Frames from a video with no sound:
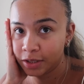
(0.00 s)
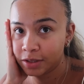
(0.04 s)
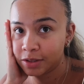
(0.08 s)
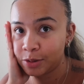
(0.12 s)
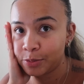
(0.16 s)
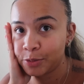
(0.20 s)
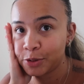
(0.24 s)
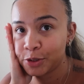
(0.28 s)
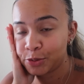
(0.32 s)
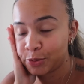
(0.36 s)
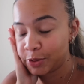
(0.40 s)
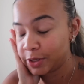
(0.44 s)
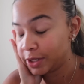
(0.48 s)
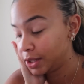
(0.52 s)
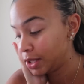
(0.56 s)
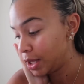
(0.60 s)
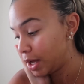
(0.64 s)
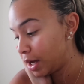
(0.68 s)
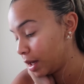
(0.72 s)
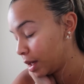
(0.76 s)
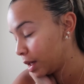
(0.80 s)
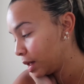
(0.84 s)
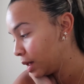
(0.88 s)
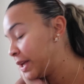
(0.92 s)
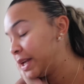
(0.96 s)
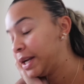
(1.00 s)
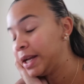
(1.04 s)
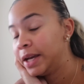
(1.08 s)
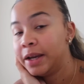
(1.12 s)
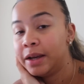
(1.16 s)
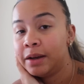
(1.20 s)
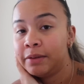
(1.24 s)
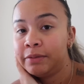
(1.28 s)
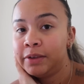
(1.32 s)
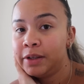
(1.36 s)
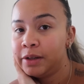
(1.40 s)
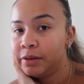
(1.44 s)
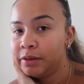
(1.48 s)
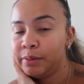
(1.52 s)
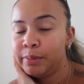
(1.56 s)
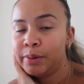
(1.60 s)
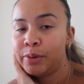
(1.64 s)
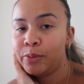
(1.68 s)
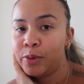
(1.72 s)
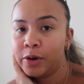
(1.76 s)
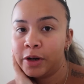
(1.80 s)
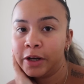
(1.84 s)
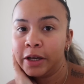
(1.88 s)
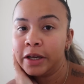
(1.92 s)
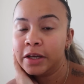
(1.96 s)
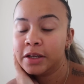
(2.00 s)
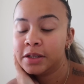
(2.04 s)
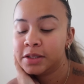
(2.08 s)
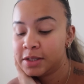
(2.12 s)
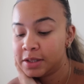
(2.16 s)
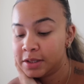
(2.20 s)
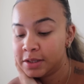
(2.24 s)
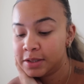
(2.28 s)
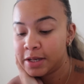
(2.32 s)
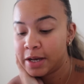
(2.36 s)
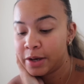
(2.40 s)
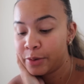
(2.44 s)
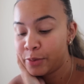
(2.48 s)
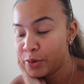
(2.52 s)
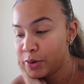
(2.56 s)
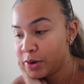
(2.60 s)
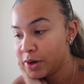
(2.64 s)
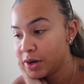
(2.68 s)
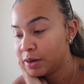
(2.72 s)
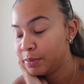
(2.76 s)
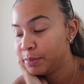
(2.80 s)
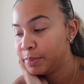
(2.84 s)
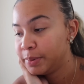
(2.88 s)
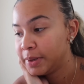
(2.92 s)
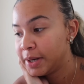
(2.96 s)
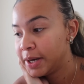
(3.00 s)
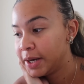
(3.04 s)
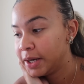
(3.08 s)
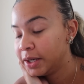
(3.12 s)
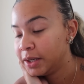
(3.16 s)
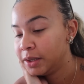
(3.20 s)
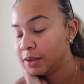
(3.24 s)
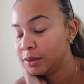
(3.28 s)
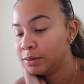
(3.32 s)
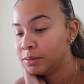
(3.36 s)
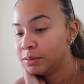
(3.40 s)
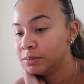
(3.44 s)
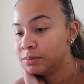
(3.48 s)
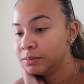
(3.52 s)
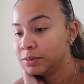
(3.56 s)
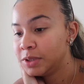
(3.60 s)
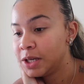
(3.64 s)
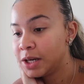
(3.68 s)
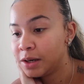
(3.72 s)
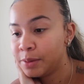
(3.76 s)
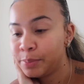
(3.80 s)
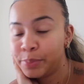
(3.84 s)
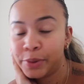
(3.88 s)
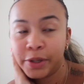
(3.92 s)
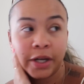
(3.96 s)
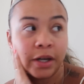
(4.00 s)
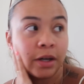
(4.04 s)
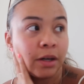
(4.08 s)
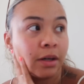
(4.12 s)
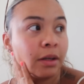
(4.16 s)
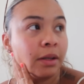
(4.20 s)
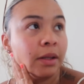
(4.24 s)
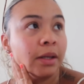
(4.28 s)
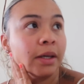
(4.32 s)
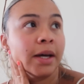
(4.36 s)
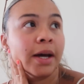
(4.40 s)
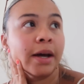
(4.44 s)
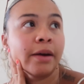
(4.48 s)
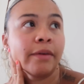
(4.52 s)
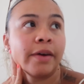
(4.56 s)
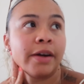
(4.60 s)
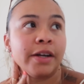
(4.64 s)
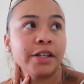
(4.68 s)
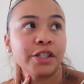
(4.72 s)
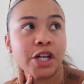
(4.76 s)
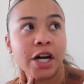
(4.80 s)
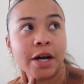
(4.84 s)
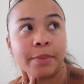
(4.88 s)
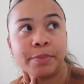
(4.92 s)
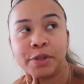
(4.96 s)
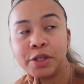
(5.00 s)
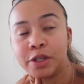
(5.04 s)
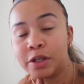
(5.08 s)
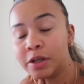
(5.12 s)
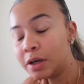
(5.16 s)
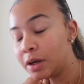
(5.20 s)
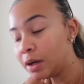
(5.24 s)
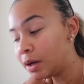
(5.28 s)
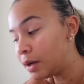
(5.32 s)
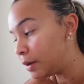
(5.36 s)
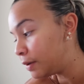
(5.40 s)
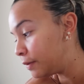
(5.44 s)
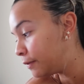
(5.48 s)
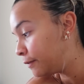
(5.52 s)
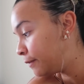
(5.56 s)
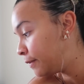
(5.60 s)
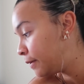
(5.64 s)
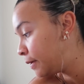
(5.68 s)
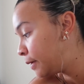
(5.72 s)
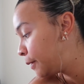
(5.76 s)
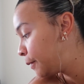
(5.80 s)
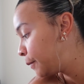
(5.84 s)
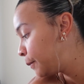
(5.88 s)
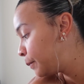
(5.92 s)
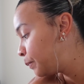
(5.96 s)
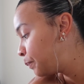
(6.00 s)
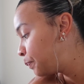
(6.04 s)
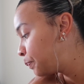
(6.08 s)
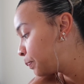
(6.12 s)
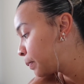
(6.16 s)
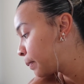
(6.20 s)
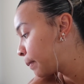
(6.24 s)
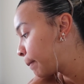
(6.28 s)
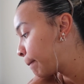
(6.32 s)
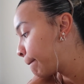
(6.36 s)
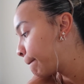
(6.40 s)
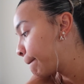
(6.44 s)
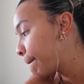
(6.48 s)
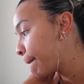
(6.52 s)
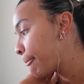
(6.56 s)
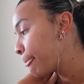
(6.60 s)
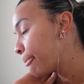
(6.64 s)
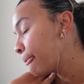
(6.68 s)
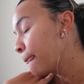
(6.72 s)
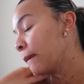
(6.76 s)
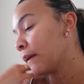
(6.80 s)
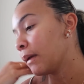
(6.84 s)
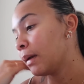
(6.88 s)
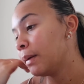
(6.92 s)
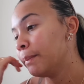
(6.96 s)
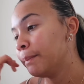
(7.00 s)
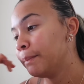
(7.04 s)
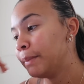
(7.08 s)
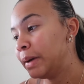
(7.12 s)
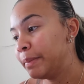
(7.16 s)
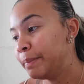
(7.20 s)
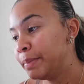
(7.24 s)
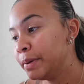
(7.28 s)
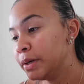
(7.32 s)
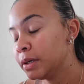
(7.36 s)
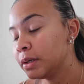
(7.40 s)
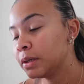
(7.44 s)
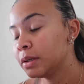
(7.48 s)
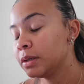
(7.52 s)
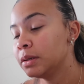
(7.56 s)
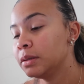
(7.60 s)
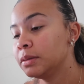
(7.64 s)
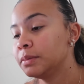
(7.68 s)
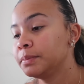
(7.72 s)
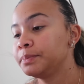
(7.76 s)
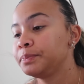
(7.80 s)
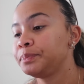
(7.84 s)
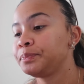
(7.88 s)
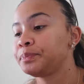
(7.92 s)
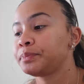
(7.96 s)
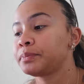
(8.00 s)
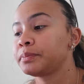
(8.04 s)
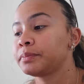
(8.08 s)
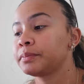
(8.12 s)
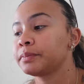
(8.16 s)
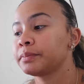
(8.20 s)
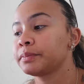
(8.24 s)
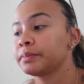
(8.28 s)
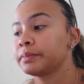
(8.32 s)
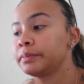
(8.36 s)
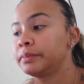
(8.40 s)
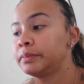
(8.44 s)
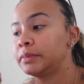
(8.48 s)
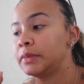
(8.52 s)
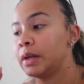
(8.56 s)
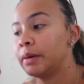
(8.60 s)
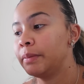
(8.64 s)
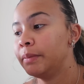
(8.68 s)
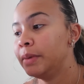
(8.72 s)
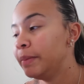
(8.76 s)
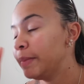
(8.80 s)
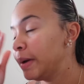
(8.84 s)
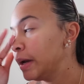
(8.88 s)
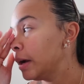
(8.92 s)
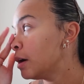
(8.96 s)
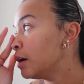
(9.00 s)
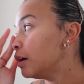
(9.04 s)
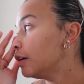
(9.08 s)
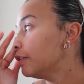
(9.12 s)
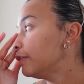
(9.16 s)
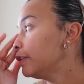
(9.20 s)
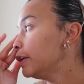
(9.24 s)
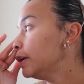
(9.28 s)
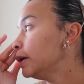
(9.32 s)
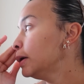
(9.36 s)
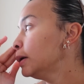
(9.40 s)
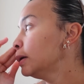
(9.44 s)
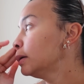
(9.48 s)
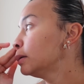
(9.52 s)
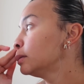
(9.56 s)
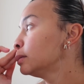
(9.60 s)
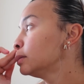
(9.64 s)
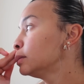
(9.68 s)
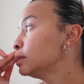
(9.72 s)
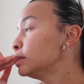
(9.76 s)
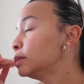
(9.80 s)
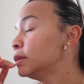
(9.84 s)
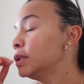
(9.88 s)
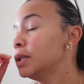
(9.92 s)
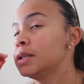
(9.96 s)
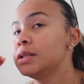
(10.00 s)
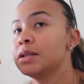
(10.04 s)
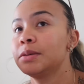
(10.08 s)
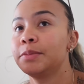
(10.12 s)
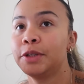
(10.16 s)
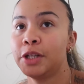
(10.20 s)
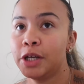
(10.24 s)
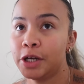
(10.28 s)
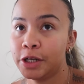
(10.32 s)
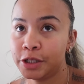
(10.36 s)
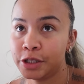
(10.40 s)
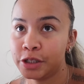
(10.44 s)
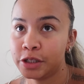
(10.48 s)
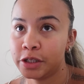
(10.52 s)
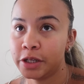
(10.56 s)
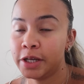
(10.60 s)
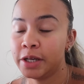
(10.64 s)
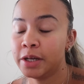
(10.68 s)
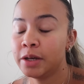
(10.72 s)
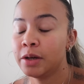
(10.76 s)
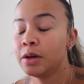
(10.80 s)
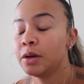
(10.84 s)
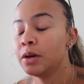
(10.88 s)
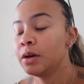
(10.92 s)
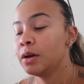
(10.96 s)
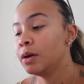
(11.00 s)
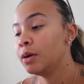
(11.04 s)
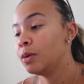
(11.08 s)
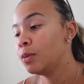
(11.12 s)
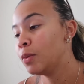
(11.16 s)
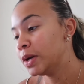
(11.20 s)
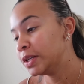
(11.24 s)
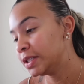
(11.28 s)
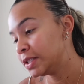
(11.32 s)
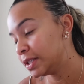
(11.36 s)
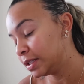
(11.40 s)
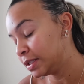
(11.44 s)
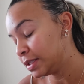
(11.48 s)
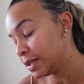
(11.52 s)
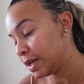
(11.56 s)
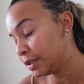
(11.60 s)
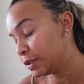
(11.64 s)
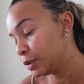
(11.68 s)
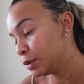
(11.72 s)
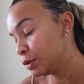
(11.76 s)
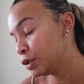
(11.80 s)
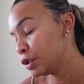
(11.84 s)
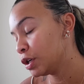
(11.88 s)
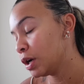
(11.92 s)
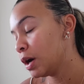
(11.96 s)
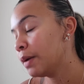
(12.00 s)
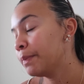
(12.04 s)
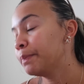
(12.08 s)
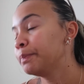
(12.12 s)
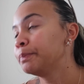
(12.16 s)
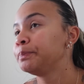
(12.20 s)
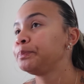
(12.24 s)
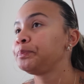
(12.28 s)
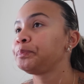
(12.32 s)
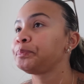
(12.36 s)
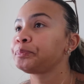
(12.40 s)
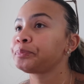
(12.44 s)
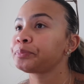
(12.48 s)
It's almost 3 o'clock and I have literally been working since I woke up. I got up pretty early. I read a chapter of my book, made my coffee, did some laundry, went to the tattoo shop,